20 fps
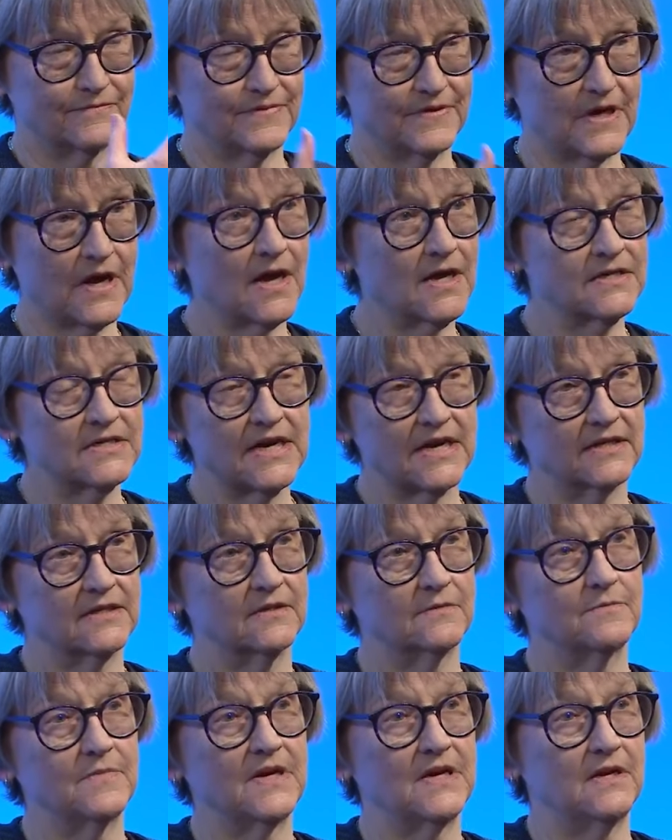
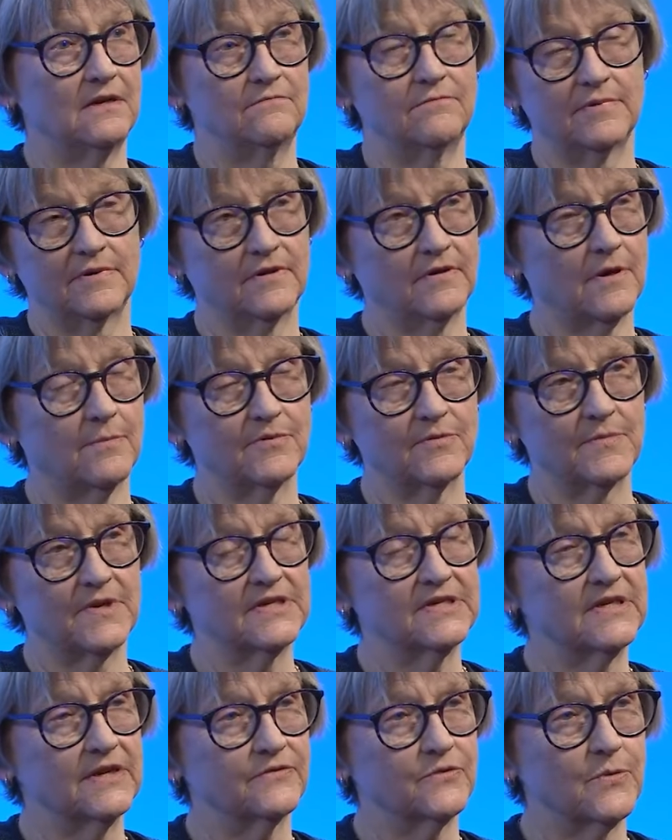contacted me a couple
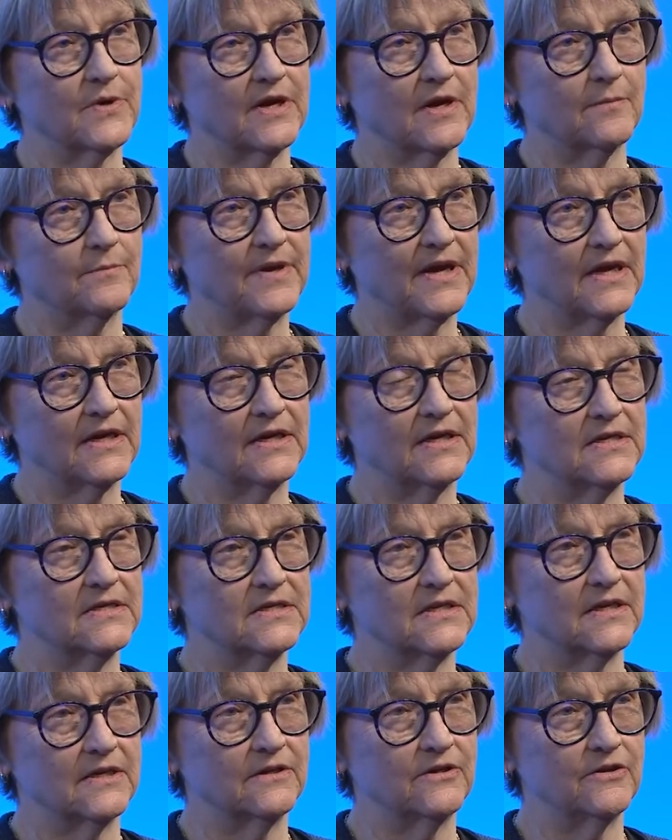months after we got back and he
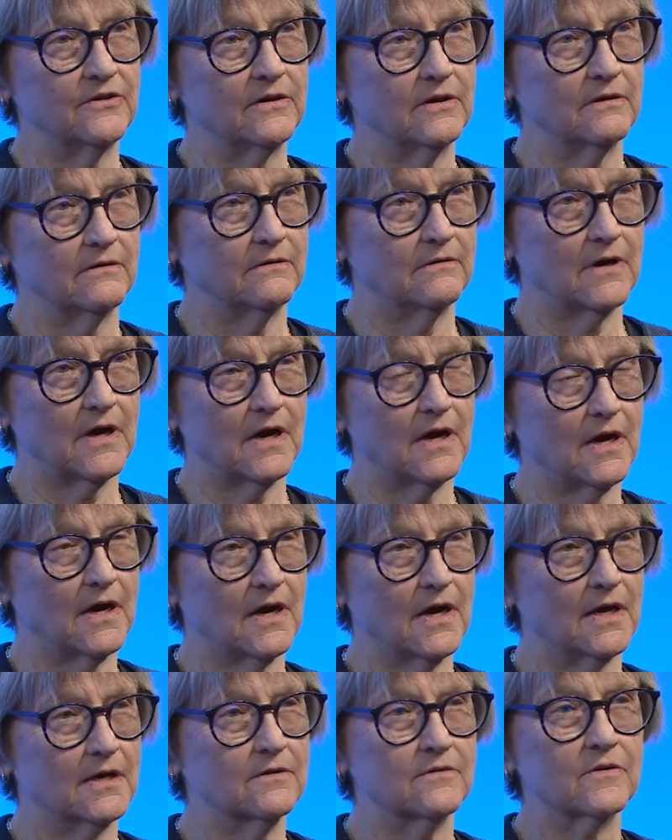said, you know,
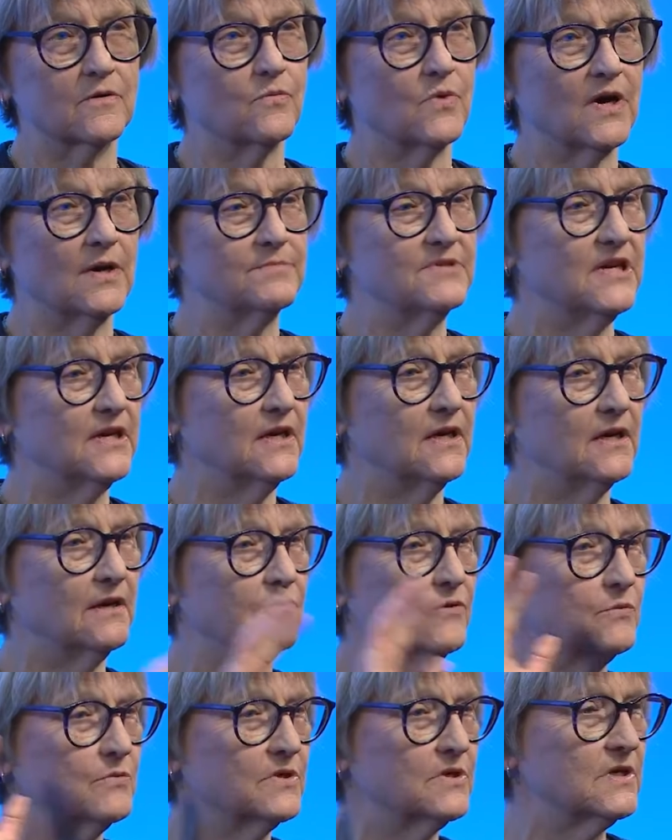I don't know why I'm taking
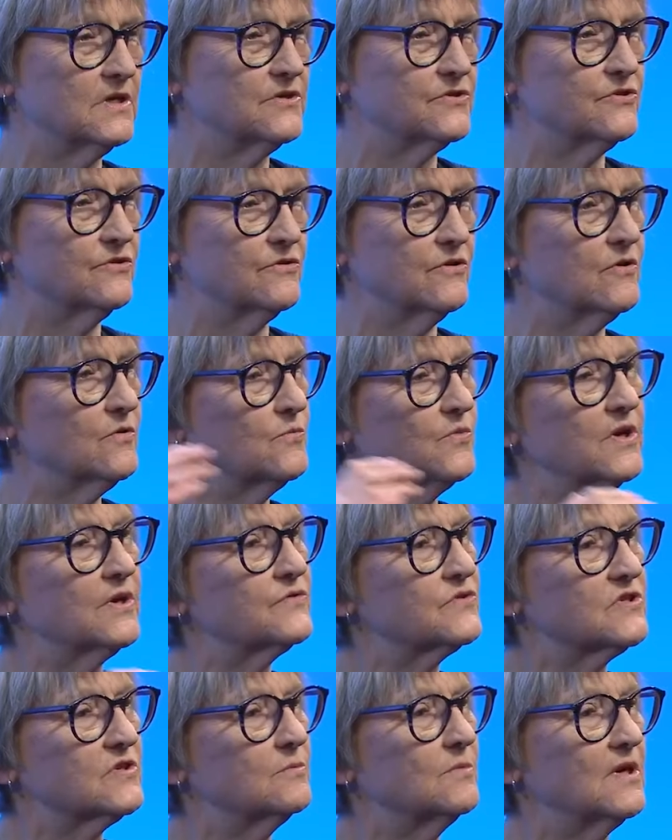everyone to Eastern Europe. We
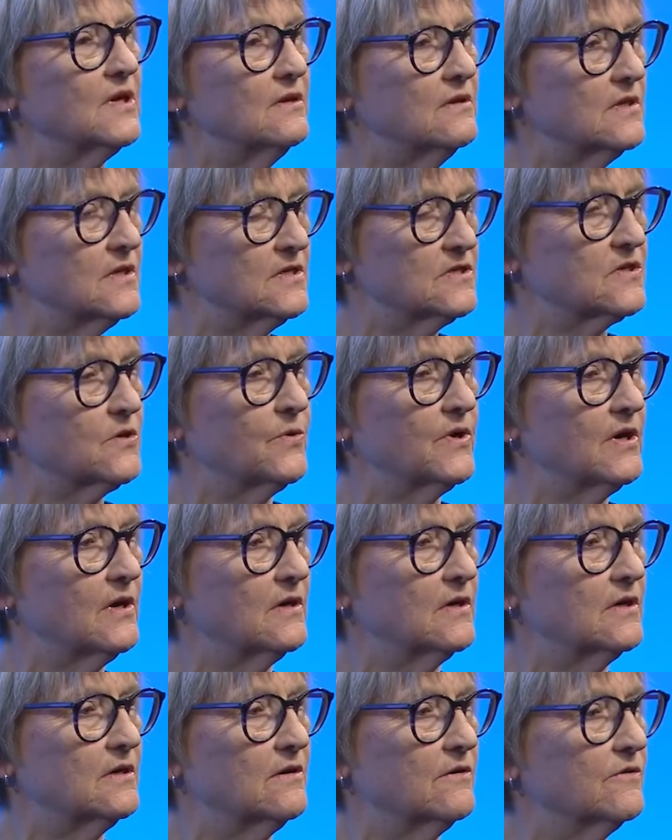have so many things going
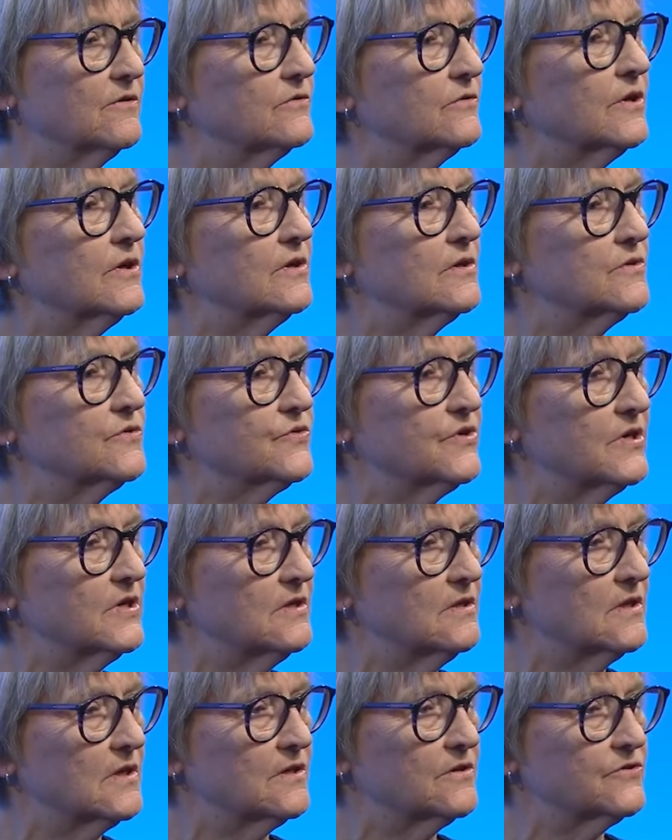on in our own country
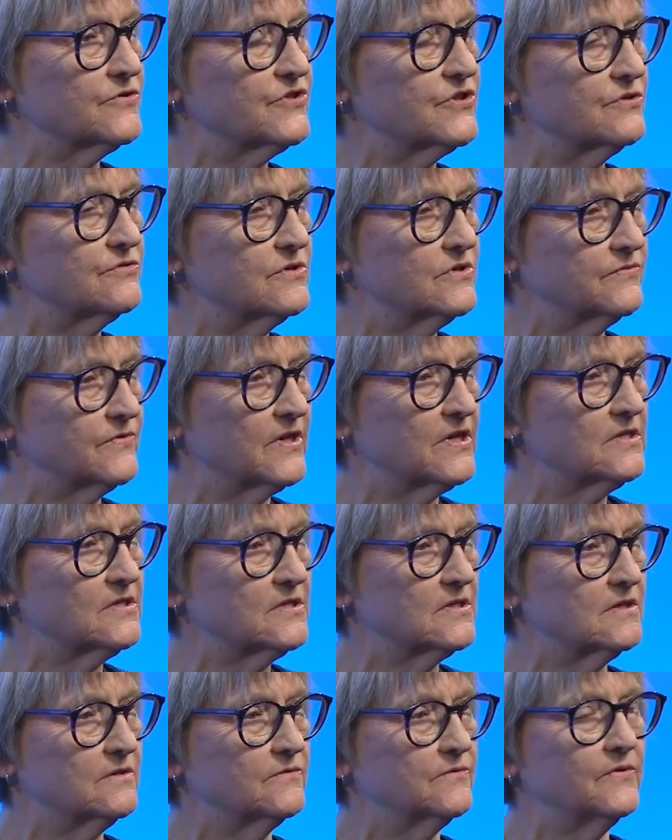that are so
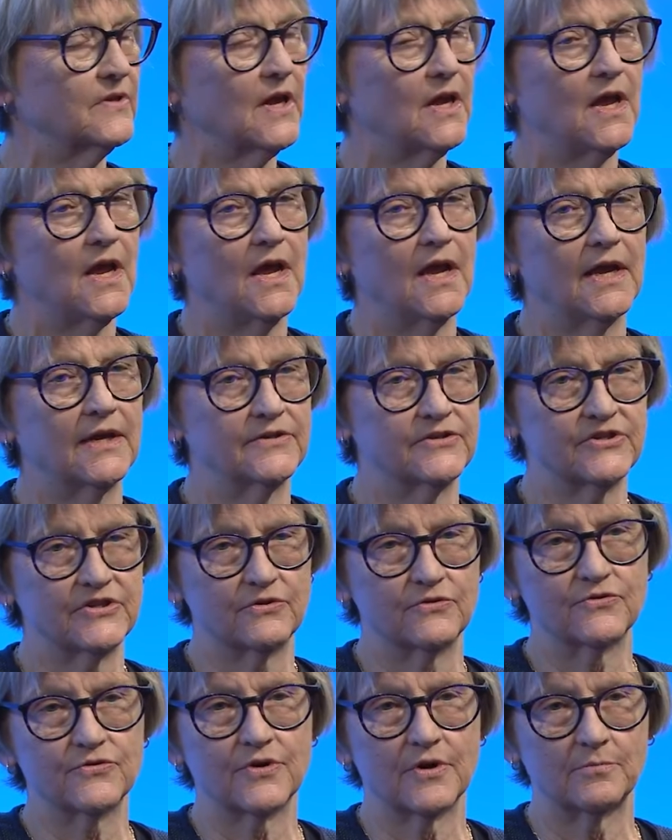divisive and
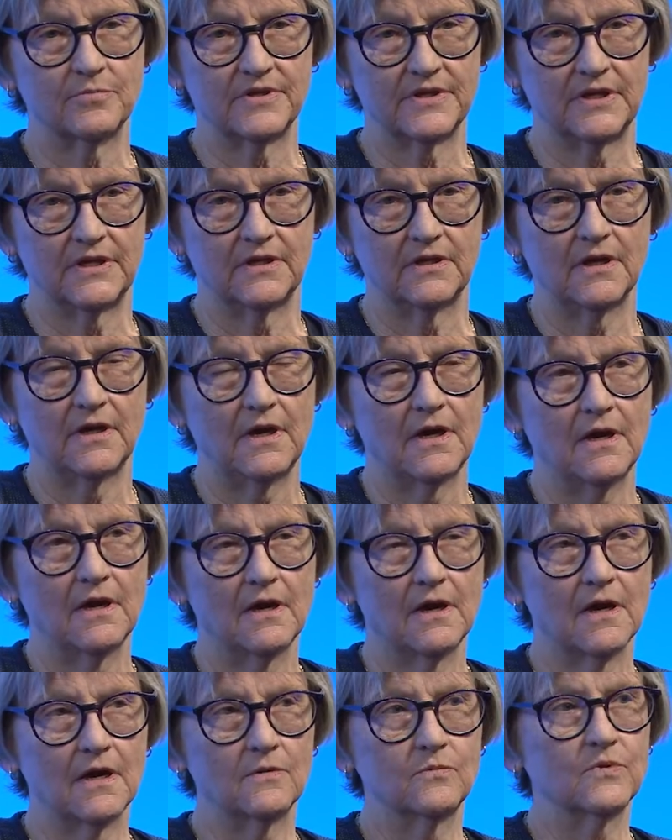so troubling.
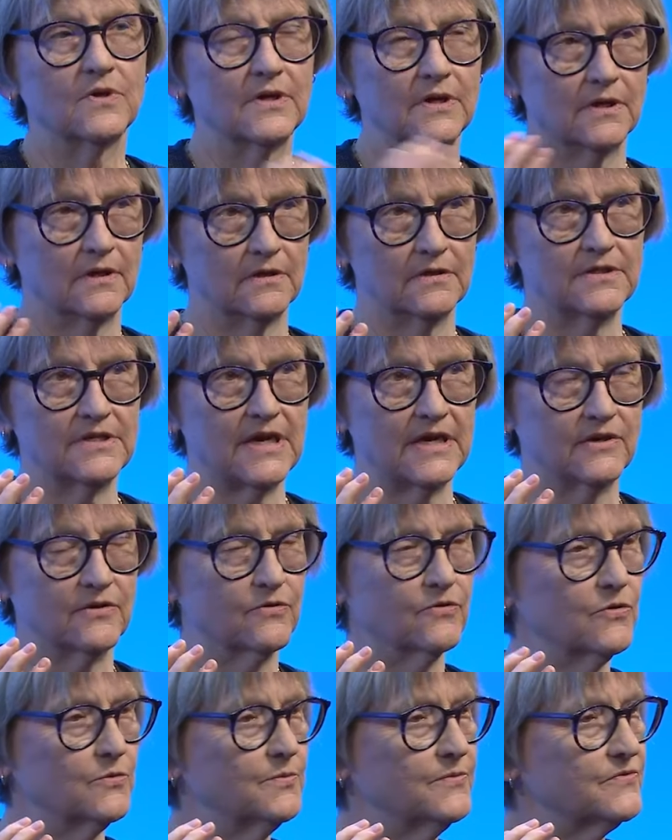I want to take a
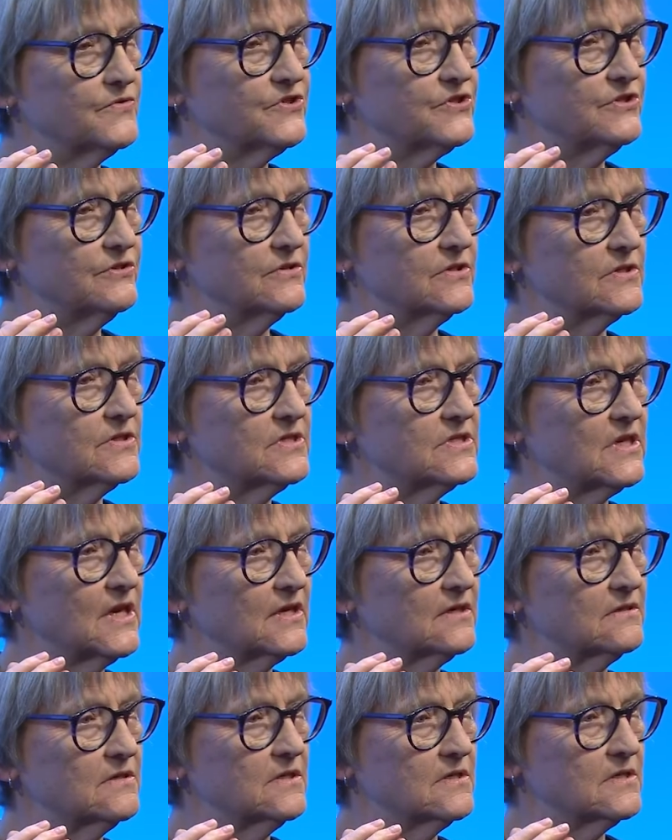group of students
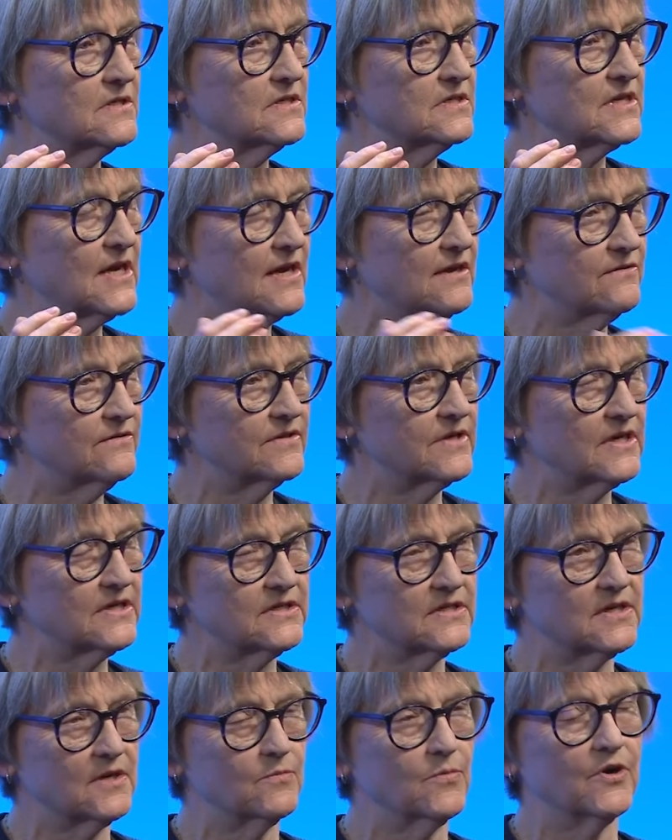down to the South
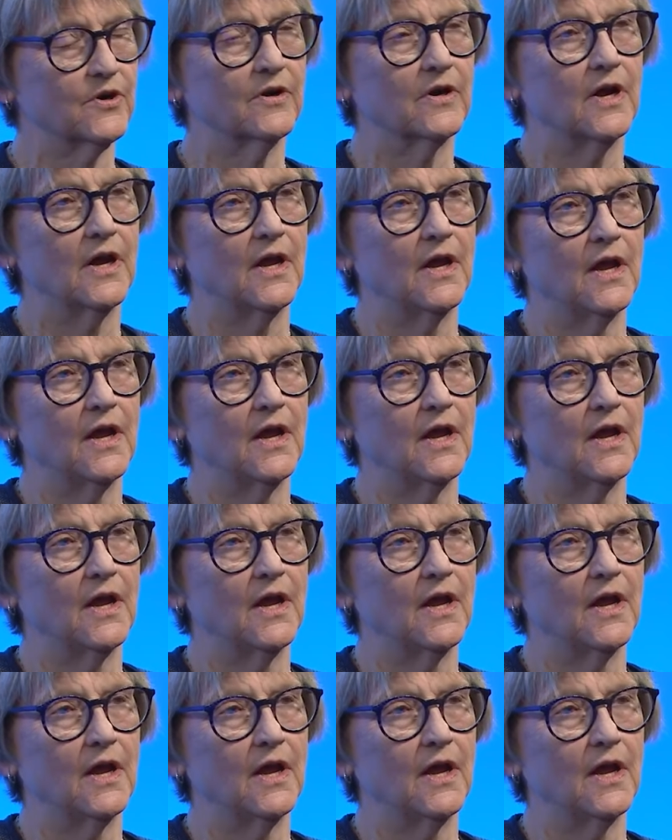next summer